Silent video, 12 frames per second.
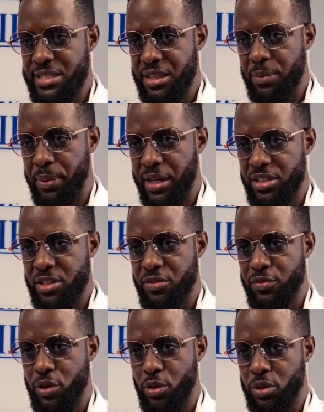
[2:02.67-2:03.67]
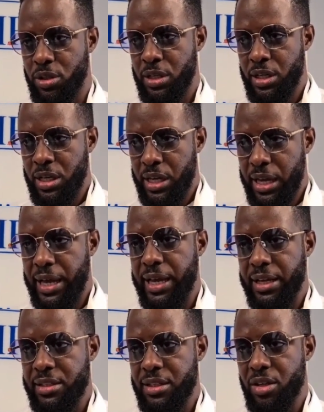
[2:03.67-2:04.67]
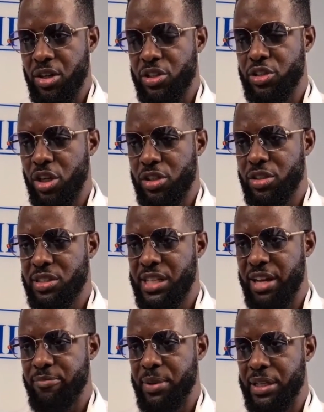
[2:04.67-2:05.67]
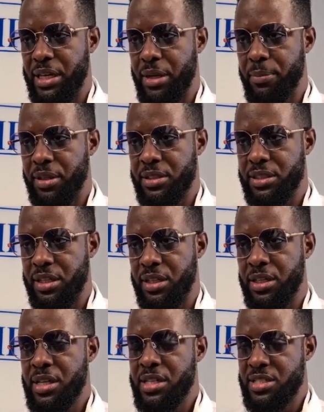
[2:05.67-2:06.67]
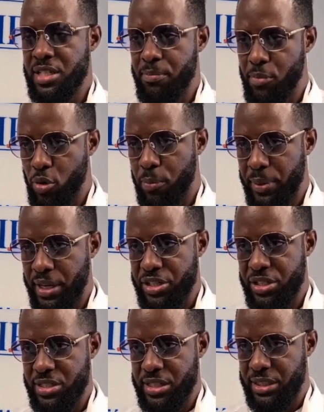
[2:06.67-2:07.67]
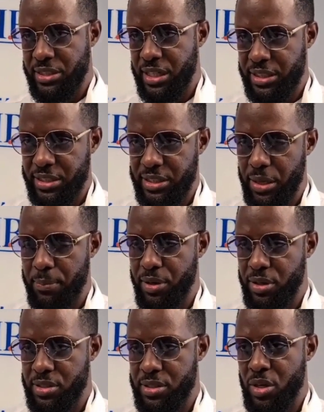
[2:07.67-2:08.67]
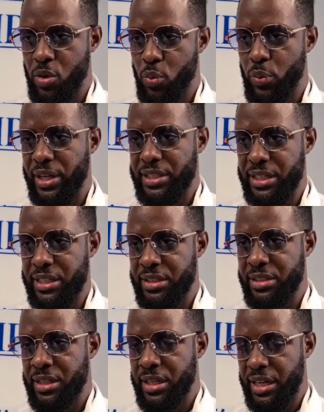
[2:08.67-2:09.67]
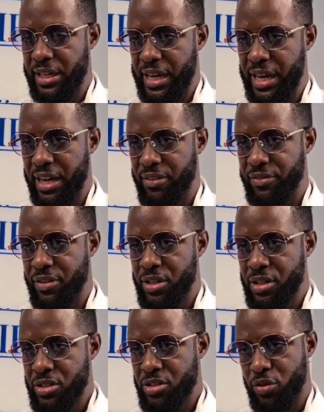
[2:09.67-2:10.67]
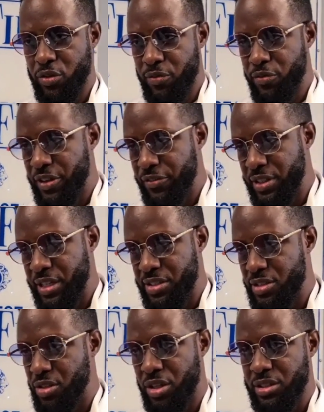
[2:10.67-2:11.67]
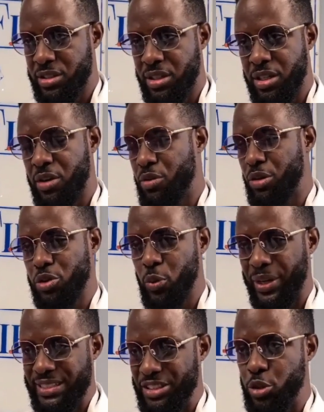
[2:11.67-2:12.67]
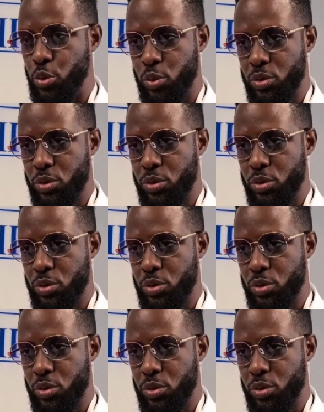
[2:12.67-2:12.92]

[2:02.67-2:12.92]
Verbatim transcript: in the patient flow and our doctors have been able to see more patients and cut the numbers waiting in half. So from 50, it's gone to around 22.